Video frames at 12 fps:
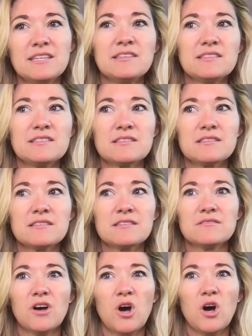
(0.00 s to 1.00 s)
this
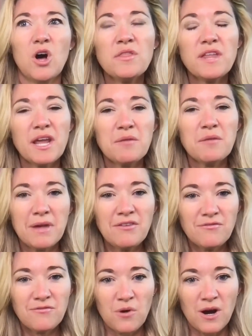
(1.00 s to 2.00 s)
all that I'm
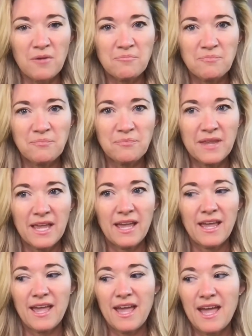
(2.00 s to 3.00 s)
meant for?
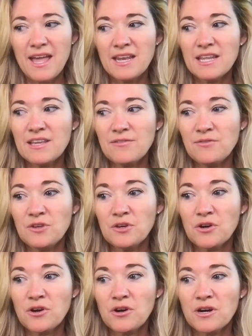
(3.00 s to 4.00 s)
And if
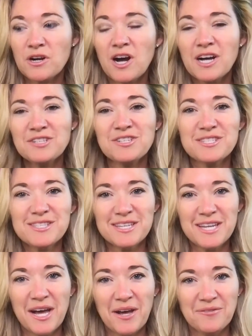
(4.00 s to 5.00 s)
you're conscious
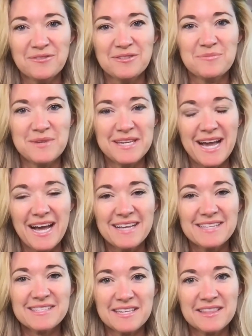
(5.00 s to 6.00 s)
enough to be
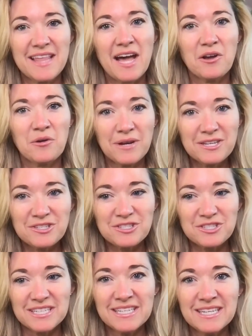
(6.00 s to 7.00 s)
asking that
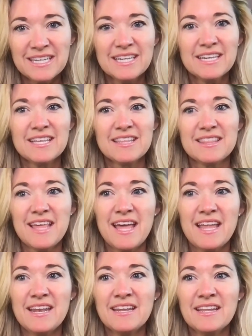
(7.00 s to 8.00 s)
question,
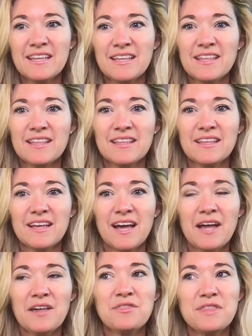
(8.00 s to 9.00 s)
then
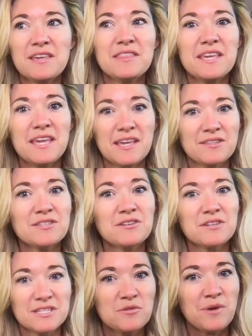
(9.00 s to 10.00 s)
I think the
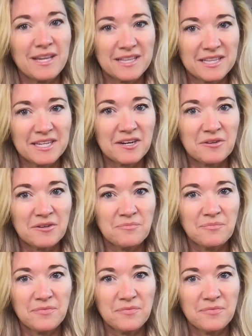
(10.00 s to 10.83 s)
answer is quite clear.